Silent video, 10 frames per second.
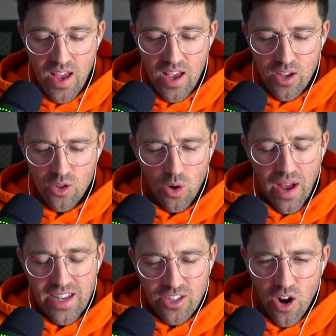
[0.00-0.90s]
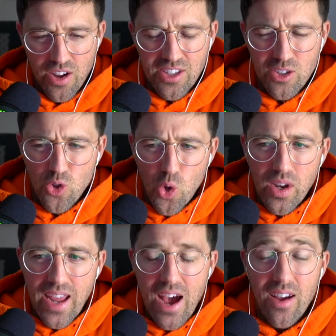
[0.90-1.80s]
So I started this new
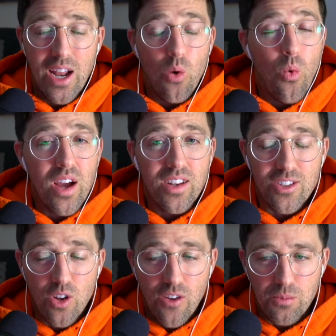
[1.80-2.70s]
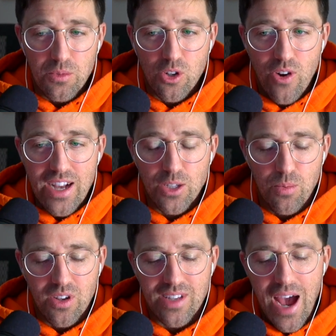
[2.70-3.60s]
account and I wanted to start from scratch
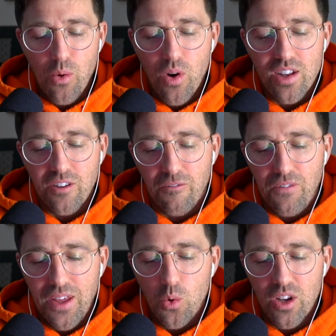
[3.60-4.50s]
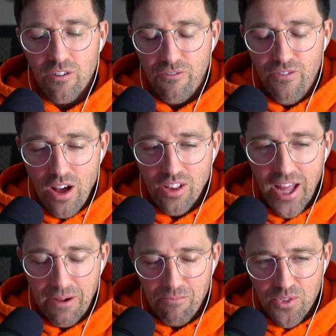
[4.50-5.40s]
because I wanted to feel what it felt
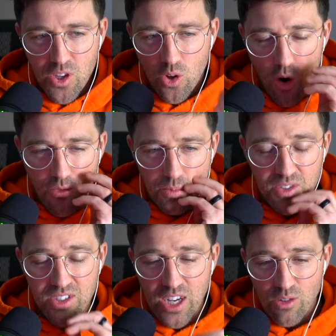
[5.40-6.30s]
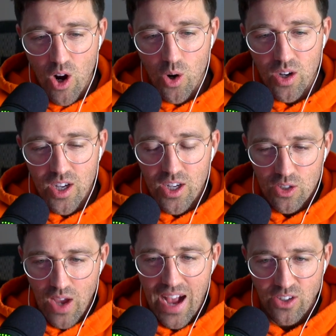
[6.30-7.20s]
like to go from zero
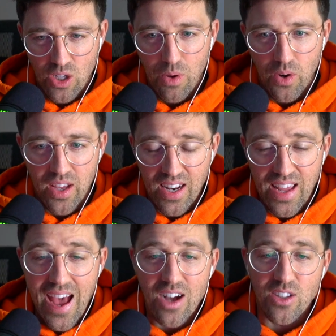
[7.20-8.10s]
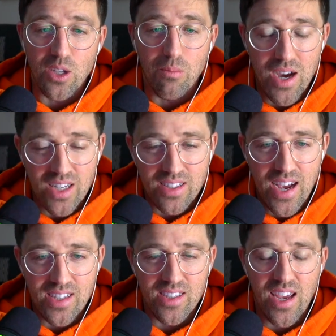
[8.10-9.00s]
to actually building an account to
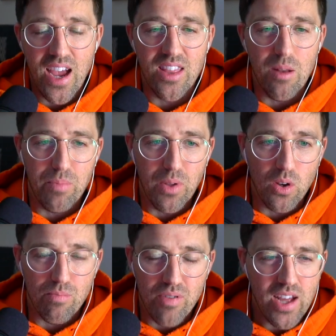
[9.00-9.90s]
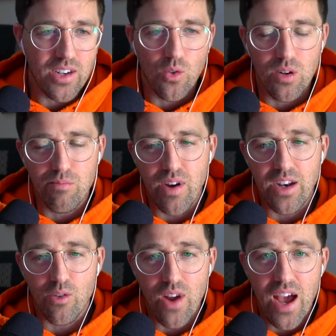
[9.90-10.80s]
monetize it and then build a product or a brand
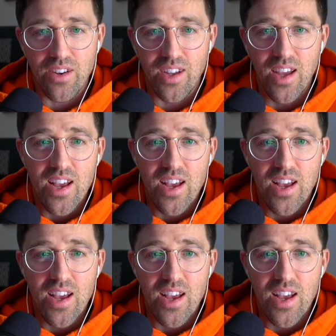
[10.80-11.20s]
around it.